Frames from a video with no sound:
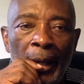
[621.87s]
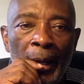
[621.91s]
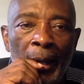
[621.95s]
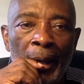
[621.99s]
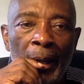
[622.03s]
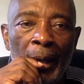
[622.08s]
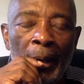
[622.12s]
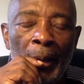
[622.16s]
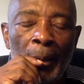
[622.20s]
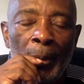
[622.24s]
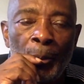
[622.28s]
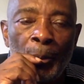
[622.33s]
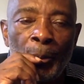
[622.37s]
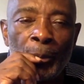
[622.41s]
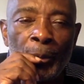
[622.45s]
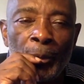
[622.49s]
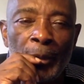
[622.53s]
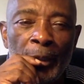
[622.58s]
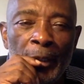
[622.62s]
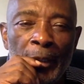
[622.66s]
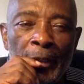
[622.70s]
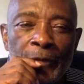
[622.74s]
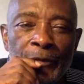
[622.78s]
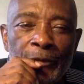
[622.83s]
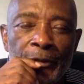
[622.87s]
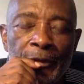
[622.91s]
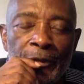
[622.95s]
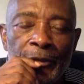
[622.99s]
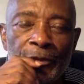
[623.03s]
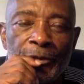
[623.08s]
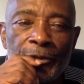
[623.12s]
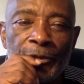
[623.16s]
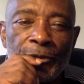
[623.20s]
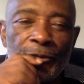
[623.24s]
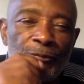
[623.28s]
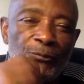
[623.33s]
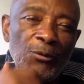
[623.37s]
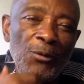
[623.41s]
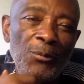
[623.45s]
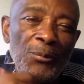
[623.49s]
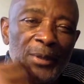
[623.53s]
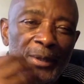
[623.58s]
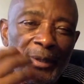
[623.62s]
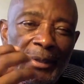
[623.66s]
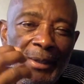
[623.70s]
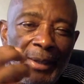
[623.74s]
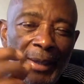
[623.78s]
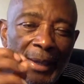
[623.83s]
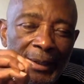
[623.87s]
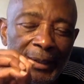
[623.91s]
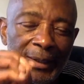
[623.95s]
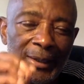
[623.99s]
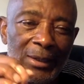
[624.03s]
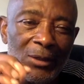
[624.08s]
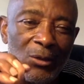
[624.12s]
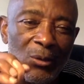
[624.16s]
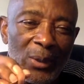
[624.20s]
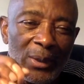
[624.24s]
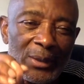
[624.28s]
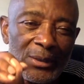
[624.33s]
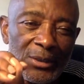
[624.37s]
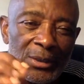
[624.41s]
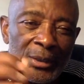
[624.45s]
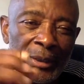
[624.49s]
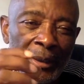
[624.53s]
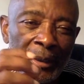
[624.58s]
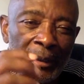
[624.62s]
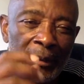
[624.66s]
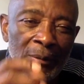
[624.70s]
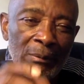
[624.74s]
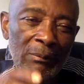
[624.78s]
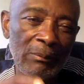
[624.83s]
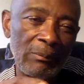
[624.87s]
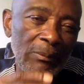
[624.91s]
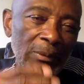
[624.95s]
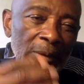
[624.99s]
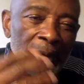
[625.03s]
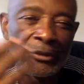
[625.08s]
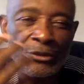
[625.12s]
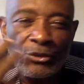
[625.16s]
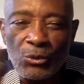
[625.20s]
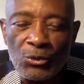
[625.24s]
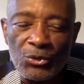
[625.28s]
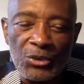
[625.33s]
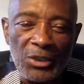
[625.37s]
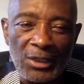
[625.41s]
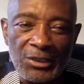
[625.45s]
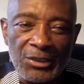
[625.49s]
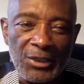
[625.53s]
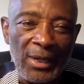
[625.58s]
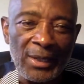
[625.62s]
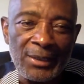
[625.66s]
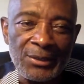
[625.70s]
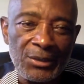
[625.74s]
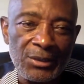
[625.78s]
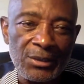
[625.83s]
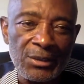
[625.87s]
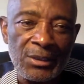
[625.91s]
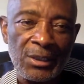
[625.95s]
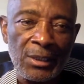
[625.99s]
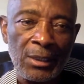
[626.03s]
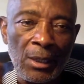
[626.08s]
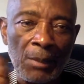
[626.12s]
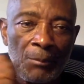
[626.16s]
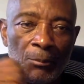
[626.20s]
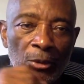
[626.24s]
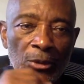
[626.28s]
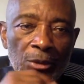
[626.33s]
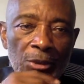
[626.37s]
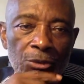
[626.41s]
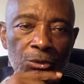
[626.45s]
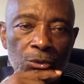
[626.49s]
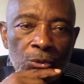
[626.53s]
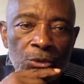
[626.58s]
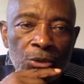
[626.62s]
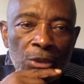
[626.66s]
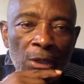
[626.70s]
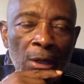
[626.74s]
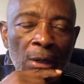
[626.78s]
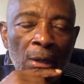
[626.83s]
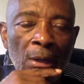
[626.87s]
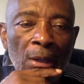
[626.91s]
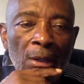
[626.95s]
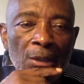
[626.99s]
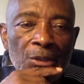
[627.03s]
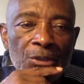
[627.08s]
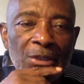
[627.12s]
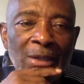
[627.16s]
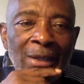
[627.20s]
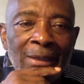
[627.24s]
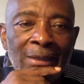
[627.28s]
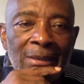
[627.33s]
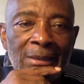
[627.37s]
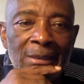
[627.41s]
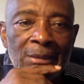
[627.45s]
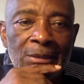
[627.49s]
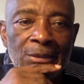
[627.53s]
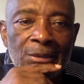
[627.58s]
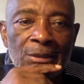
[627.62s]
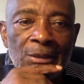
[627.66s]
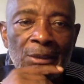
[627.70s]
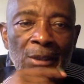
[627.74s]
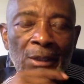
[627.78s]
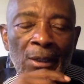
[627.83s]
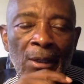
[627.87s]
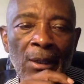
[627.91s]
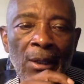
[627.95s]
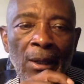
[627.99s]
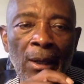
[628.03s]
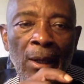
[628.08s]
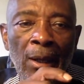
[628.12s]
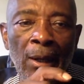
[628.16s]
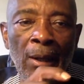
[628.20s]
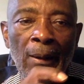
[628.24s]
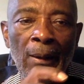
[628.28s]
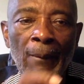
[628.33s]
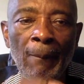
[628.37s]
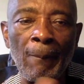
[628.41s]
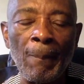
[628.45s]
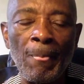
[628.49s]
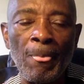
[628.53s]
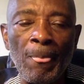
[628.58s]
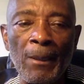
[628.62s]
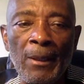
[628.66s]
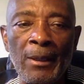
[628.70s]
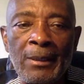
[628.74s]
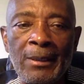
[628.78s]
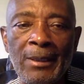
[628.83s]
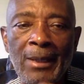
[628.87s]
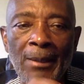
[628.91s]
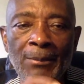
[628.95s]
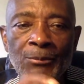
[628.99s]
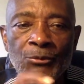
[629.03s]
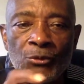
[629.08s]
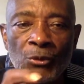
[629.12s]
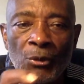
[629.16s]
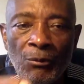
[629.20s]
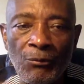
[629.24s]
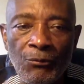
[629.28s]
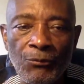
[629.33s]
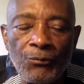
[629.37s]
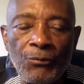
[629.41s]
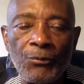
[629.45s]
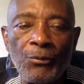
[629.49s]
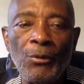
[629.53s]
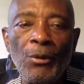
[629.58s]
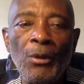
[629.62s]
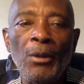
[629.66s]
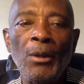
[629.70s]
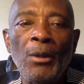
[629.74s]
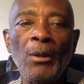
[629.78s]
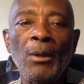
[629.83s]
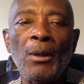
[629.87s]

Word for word: um, it's, it's for me a key question in social sciences, and I'm not a social scientist, um, in terms of